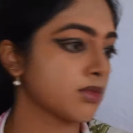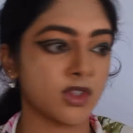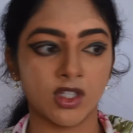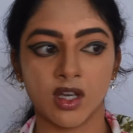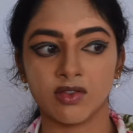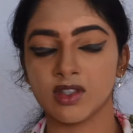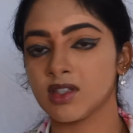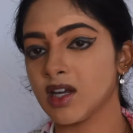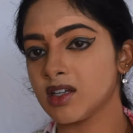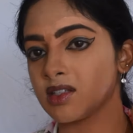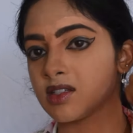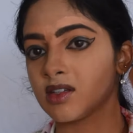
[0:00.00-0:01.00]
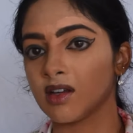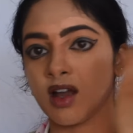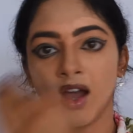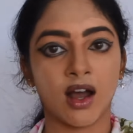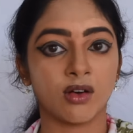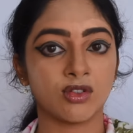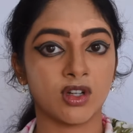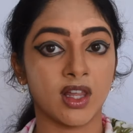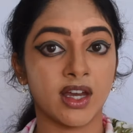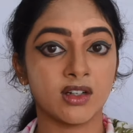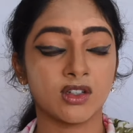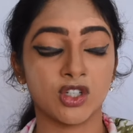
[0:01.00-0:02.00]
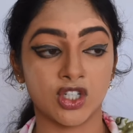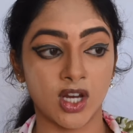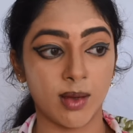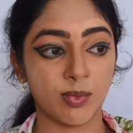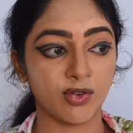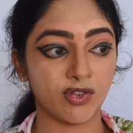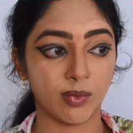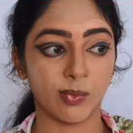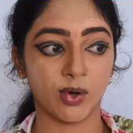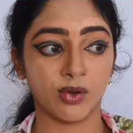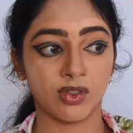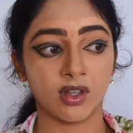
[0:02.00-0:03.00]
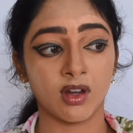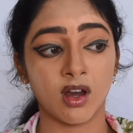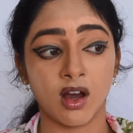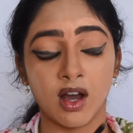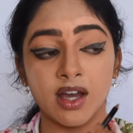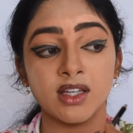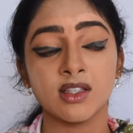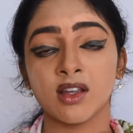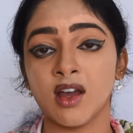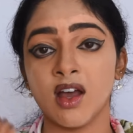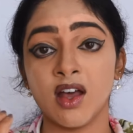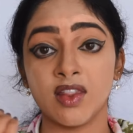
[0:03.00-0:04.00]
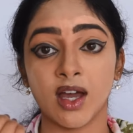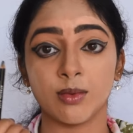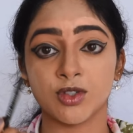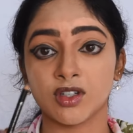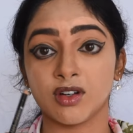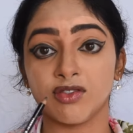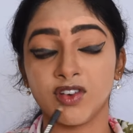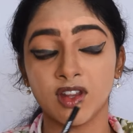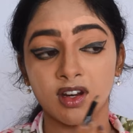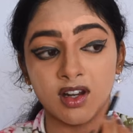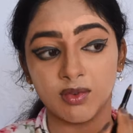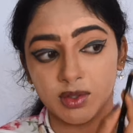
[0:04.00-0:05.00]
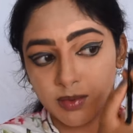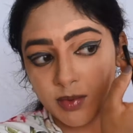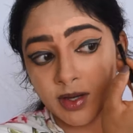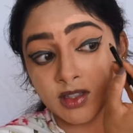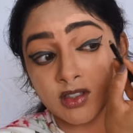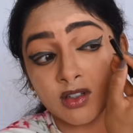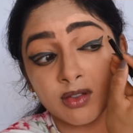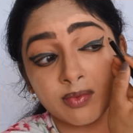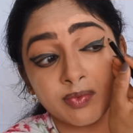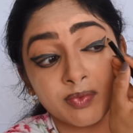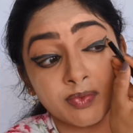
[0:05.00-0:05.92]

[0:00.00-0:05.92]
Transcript: So you have this nice outline shape for both eyes. Now I'm just gonna fill it in with my pencil.